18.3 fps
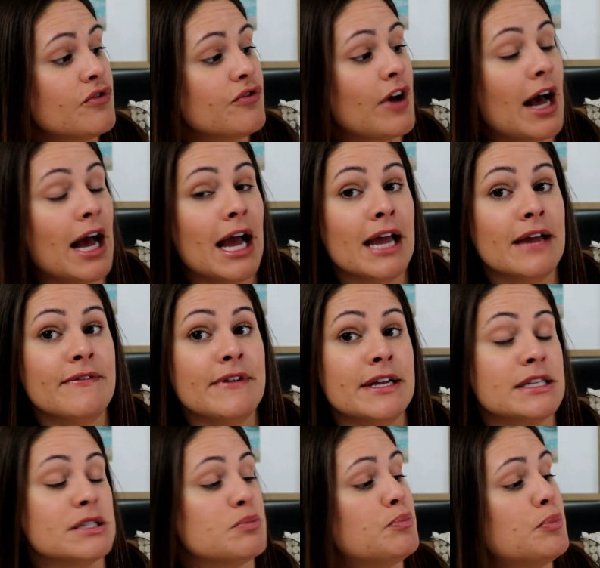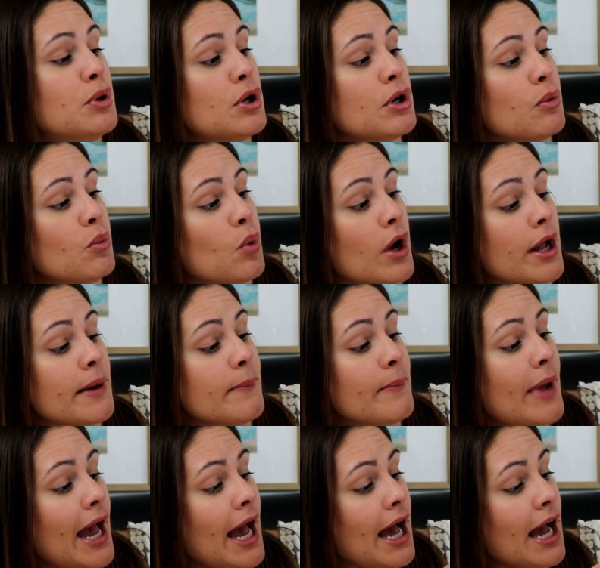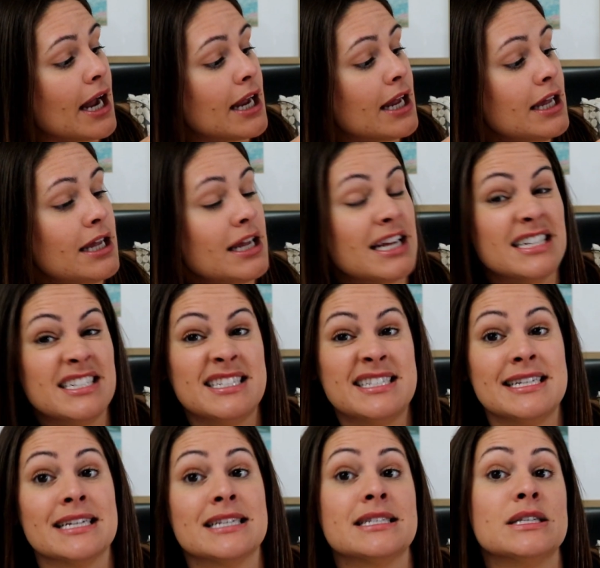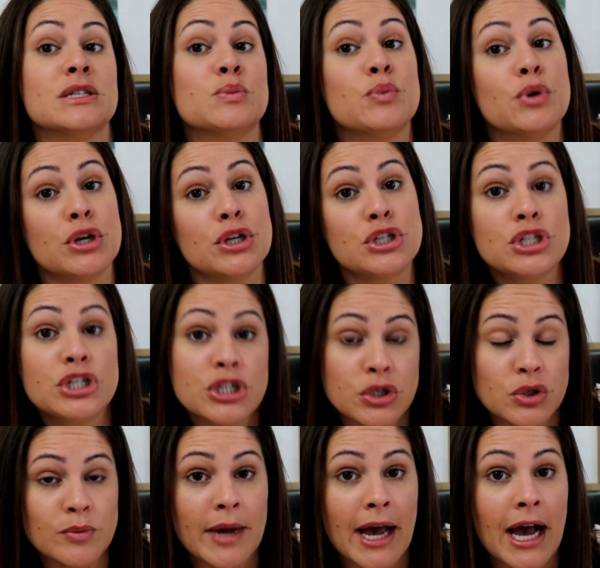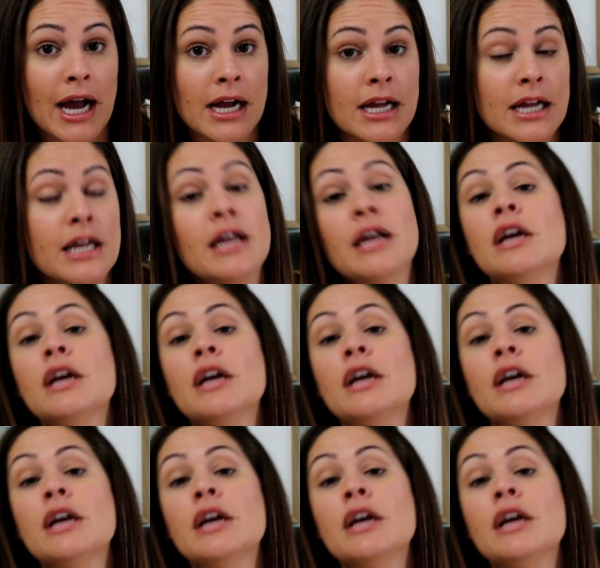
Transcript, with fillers: 5 is put 1 back, and 6 is put 2 back.